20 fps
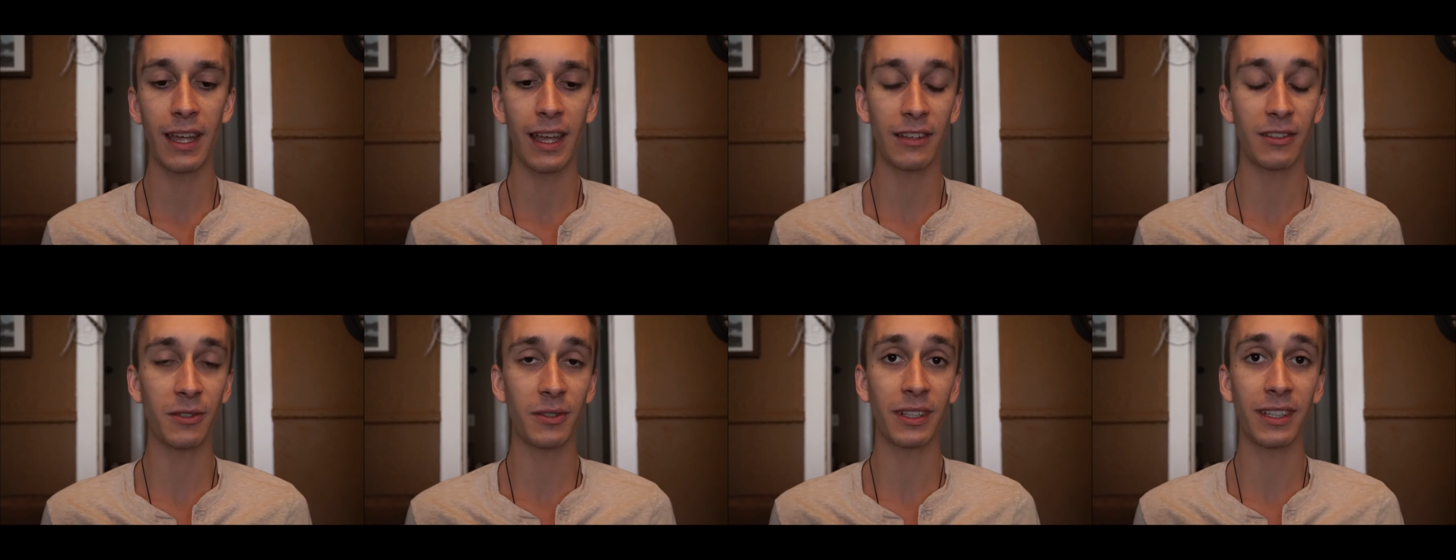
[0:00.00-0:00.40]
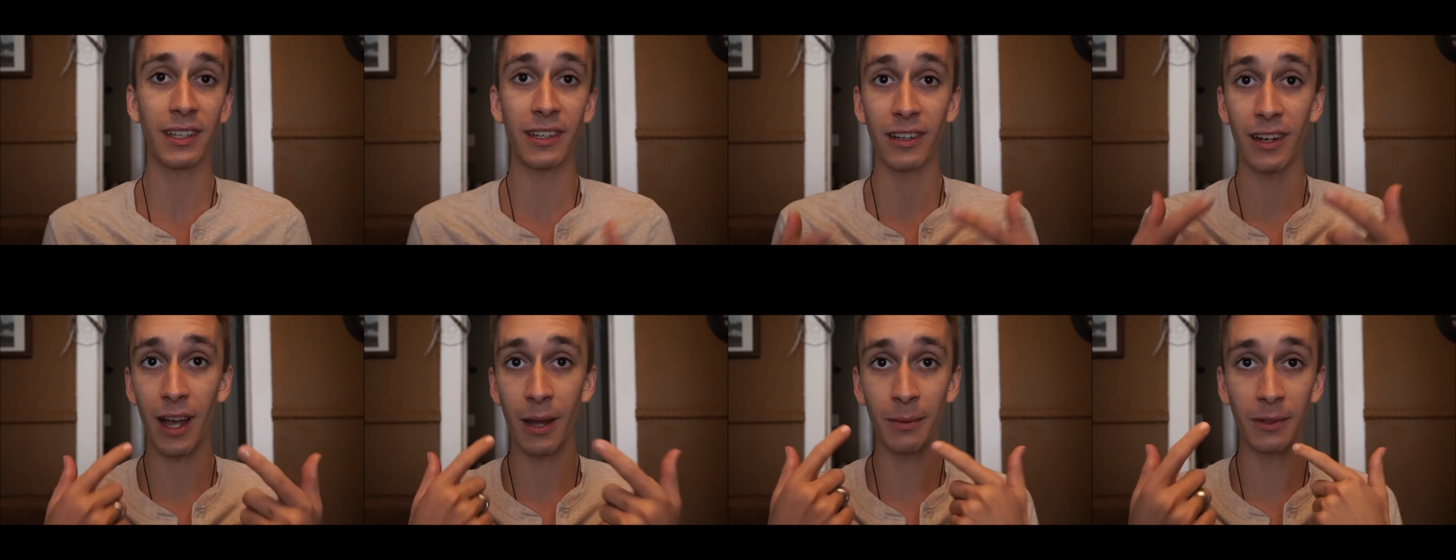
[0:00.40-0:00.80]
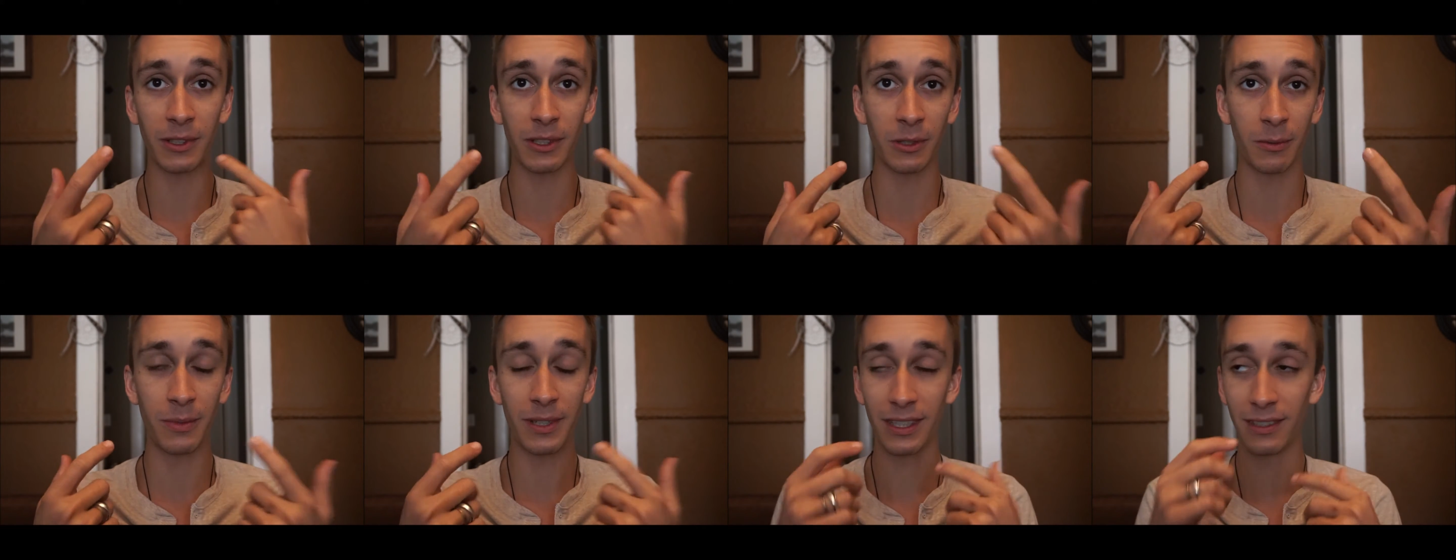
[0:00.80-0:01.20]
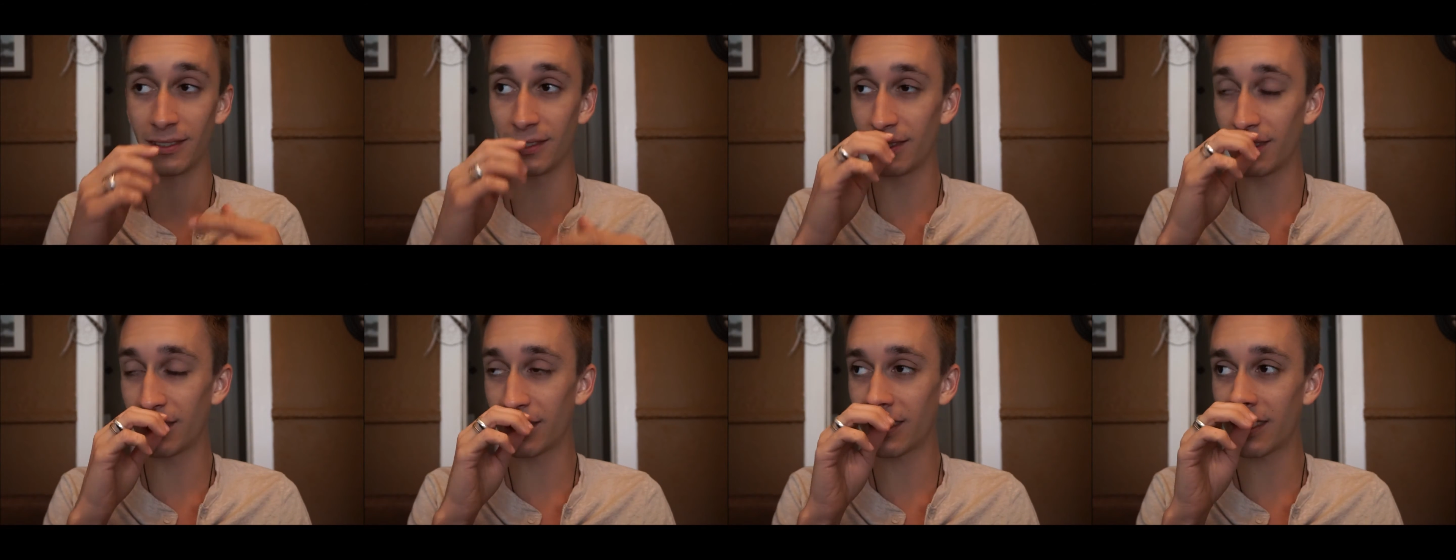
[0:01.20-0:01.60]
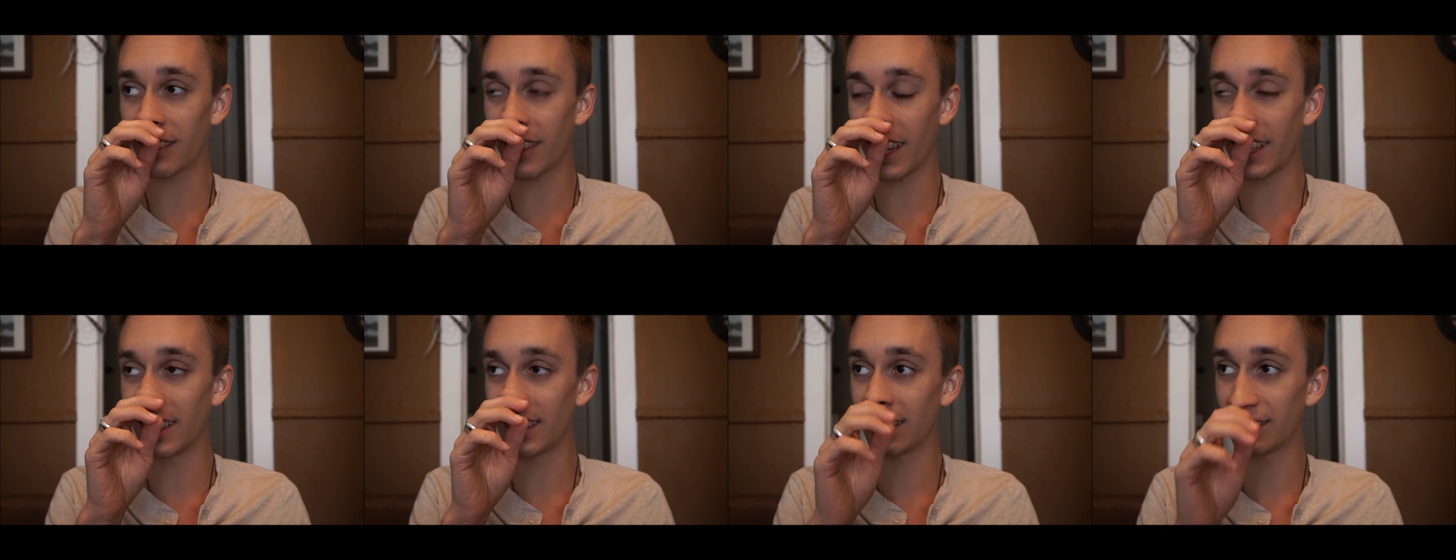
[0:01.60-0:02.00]
As you can hear, I'm a little bit
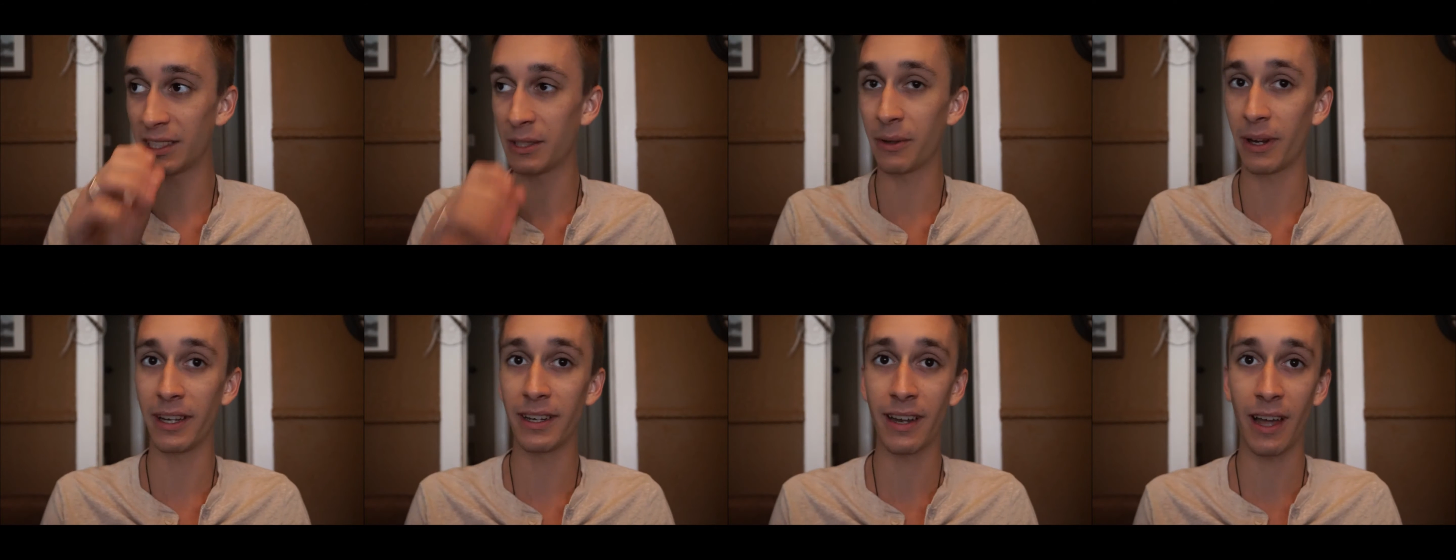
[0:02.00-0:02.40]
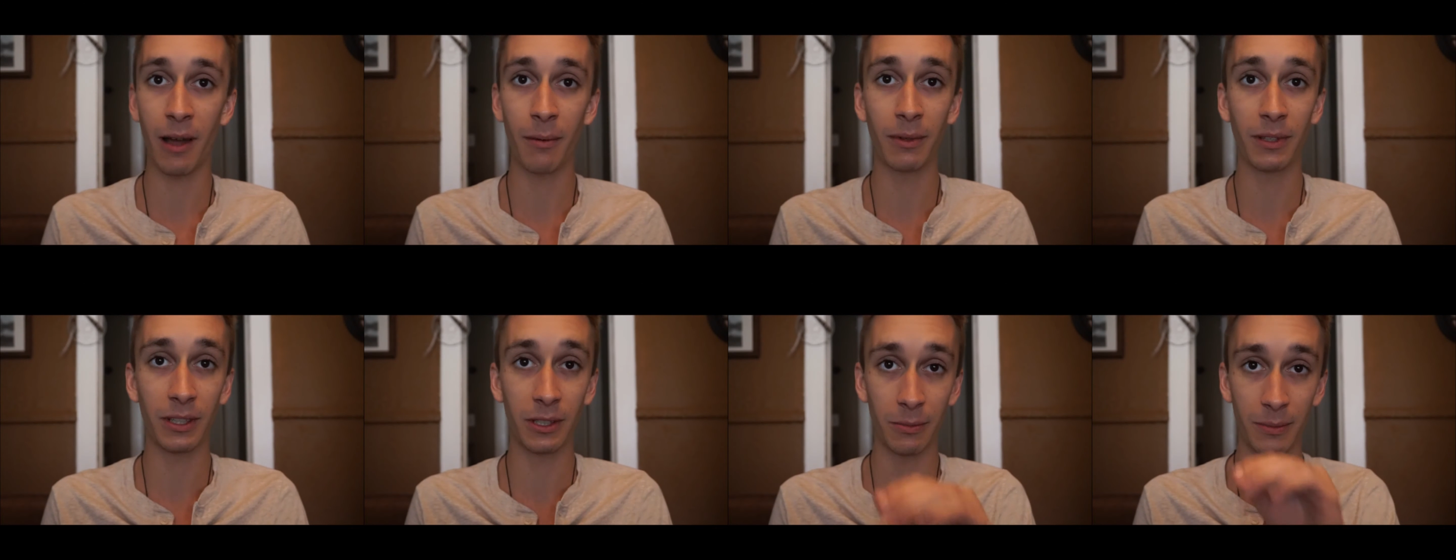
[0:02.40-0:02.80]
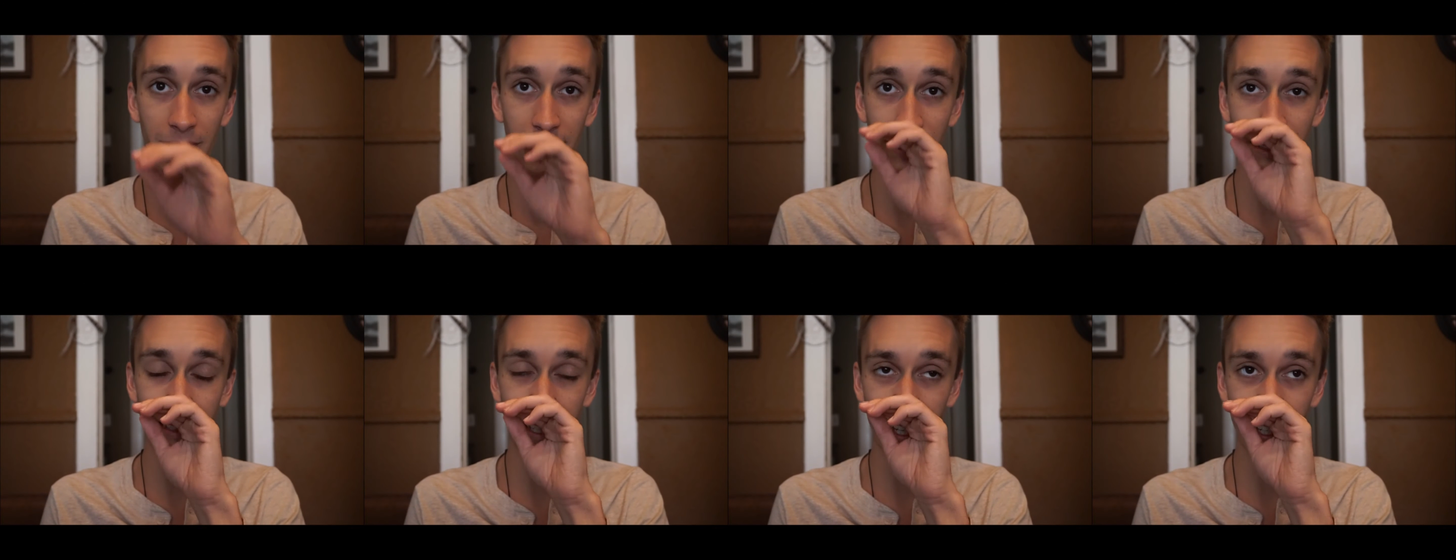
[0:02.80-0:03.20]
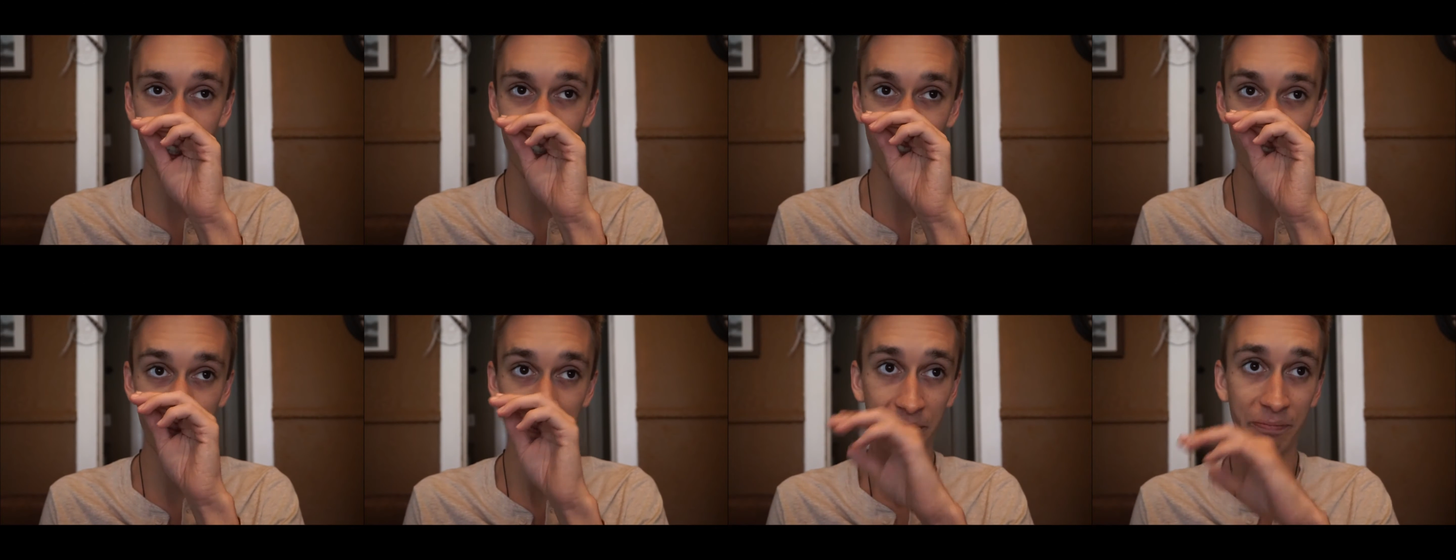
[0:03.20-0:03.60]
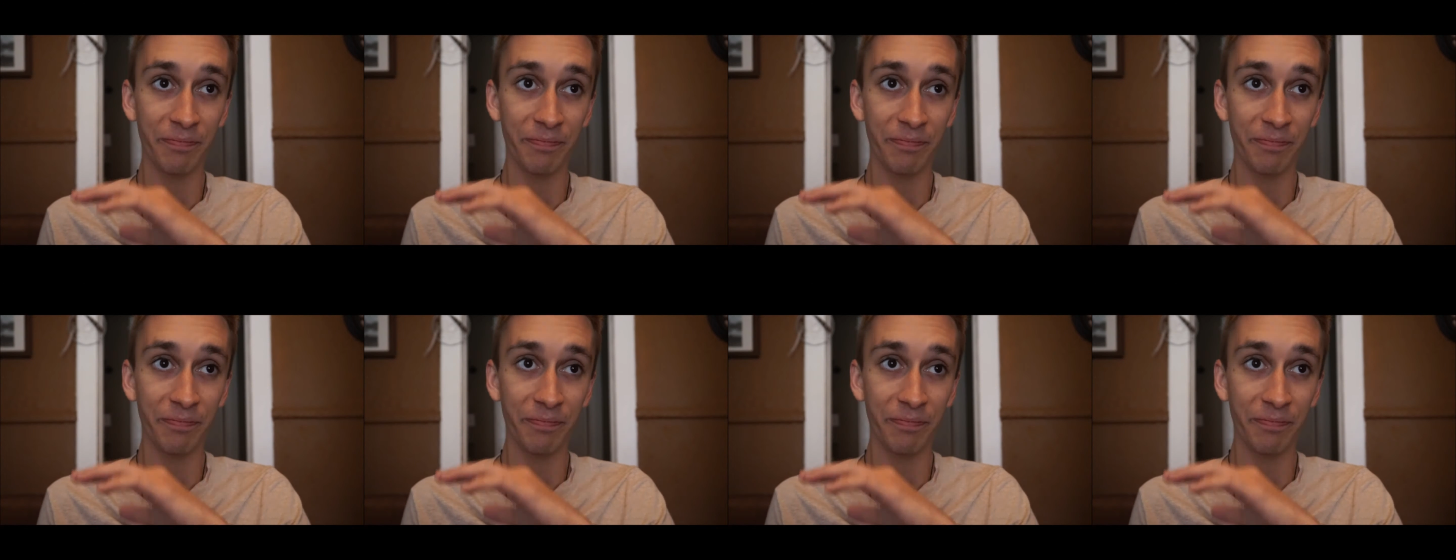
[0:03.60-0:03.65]
sinusy right now. I'm a little bit sick.